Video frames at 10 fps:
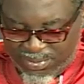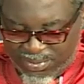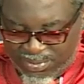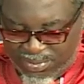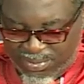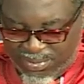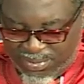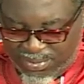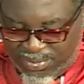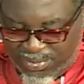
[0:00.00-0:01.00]

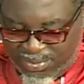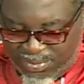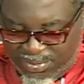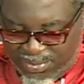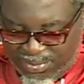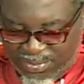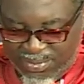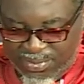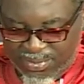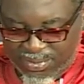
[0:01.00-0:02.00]

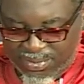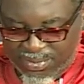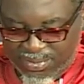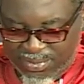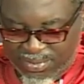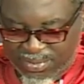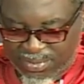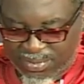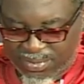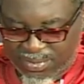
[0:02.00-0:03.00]

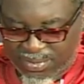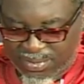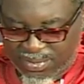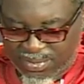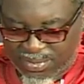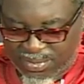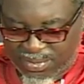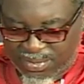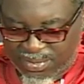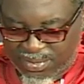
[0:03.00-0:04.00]

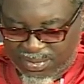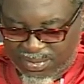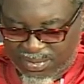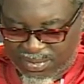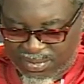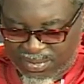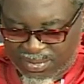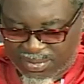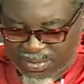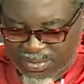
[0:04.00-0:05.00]

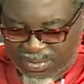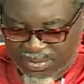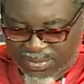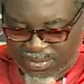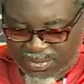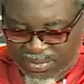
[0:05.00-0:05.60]
(not speaking)